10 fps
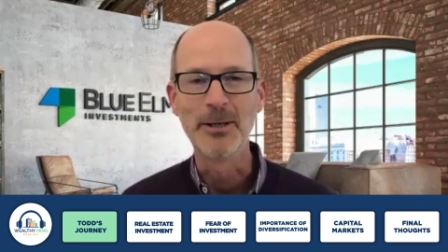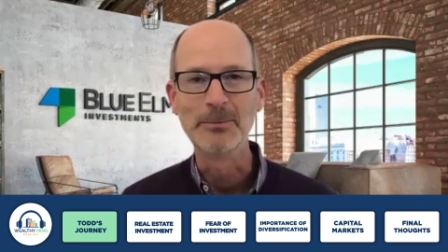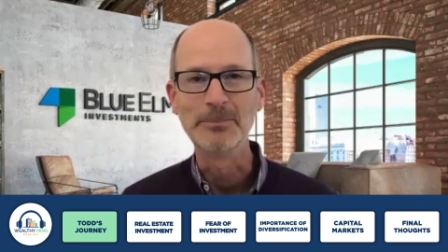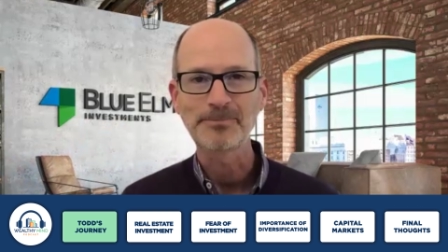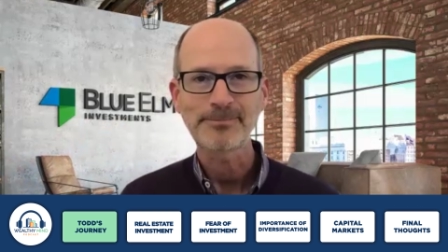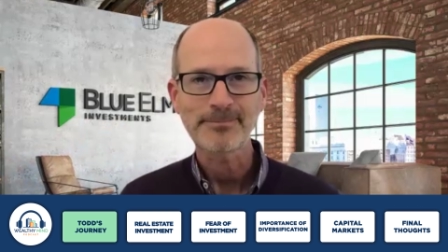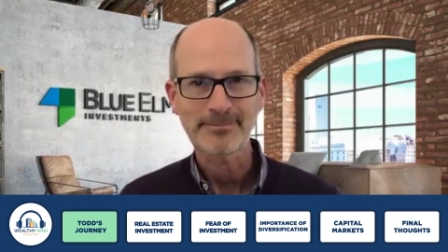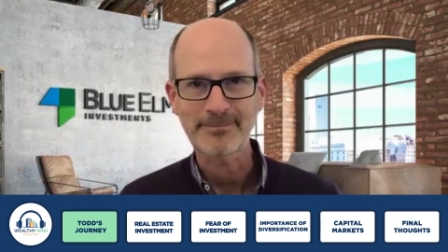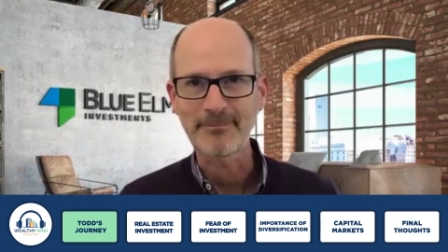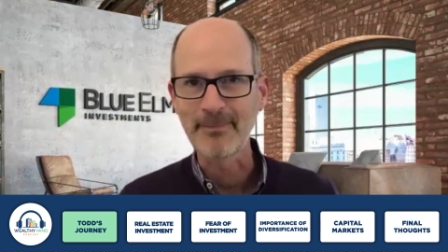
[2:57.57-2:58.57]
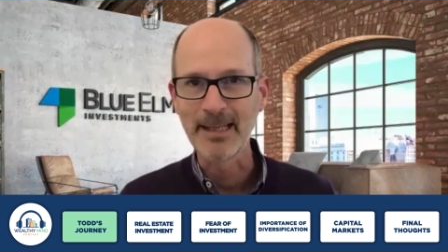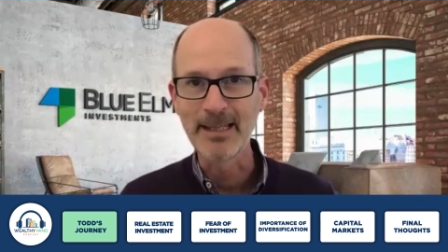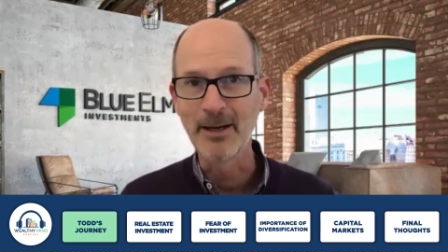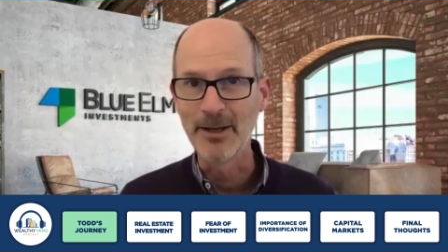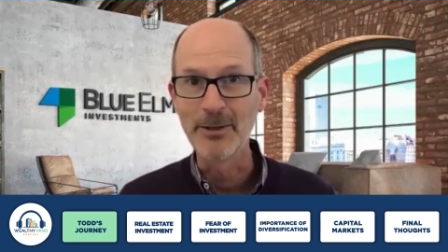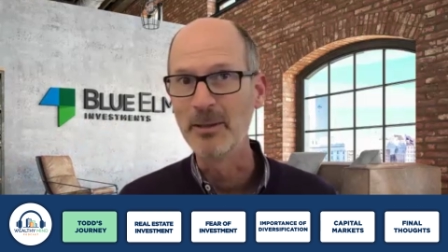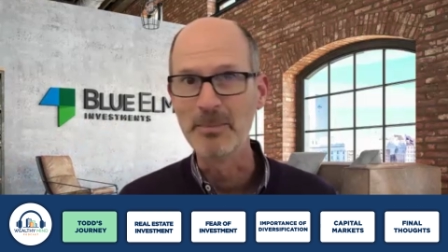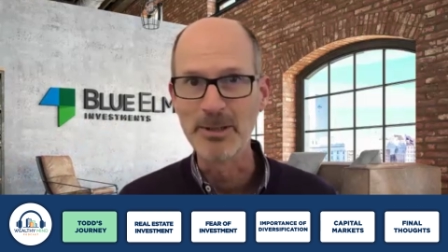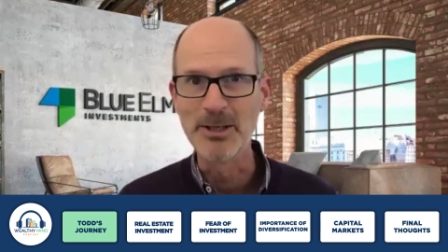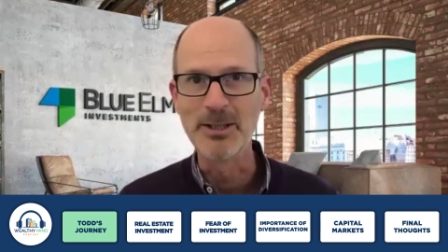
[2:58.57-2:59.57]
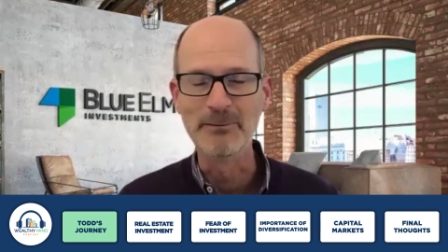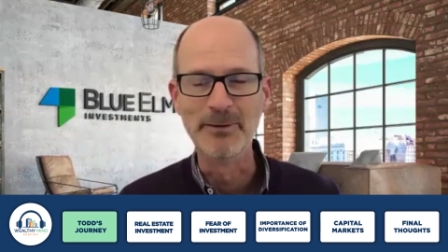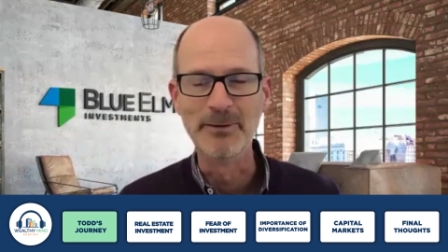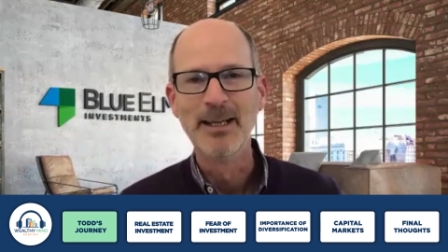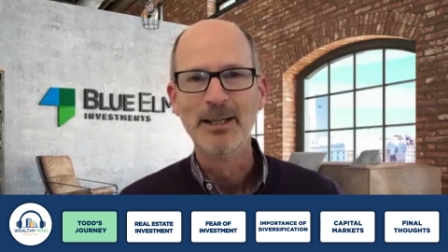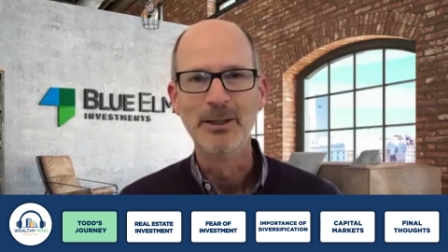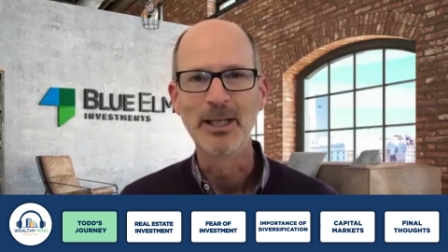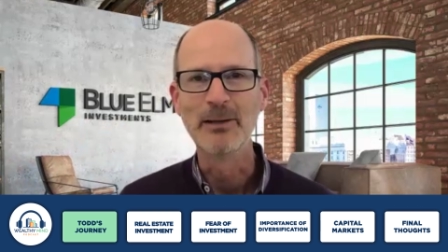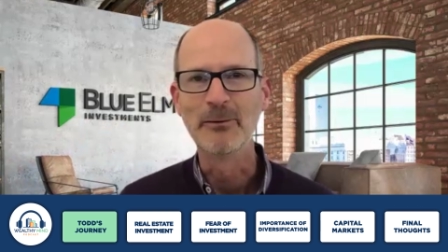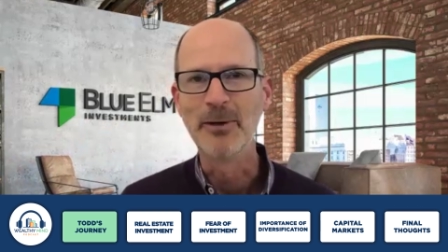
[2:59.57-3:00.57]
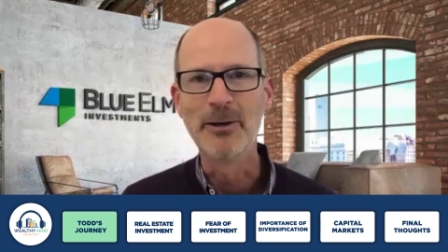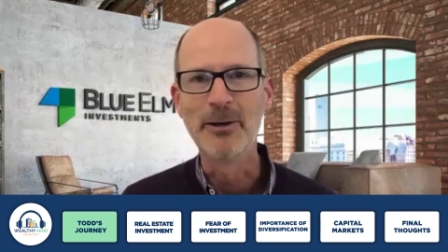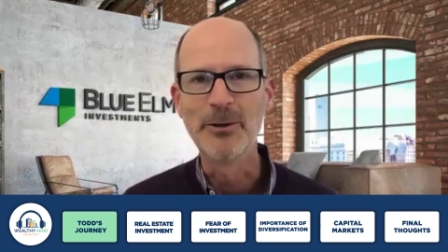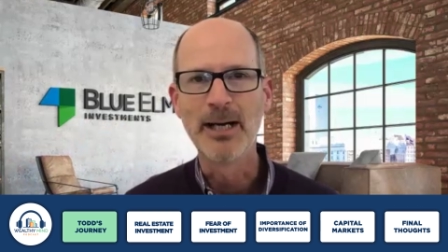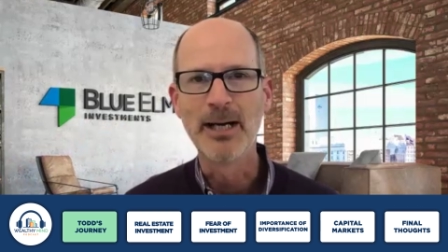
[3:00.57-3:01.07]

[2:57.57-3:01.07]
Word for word: So you know then you're in a position of looking for another